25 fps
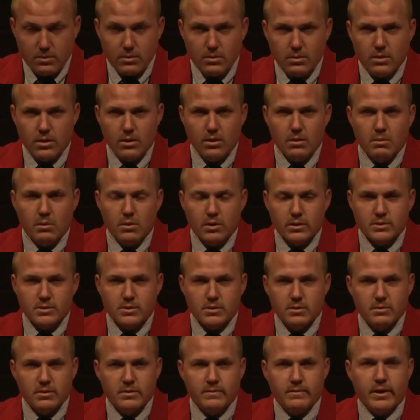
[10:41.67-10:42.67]
was
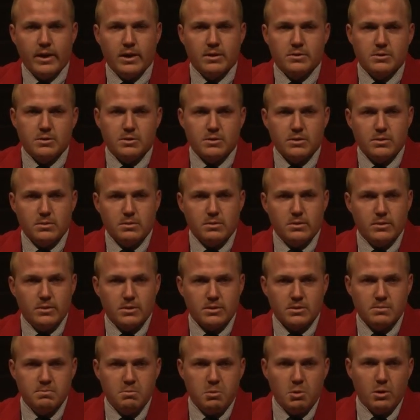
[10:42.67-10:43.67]
to advance
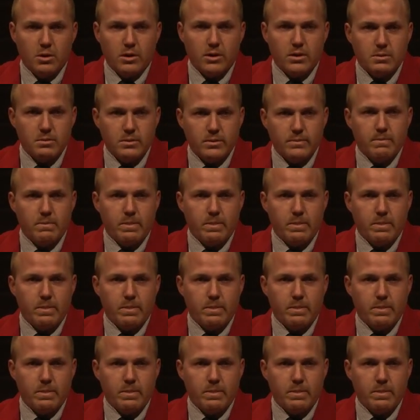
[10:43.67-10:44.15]
the sport,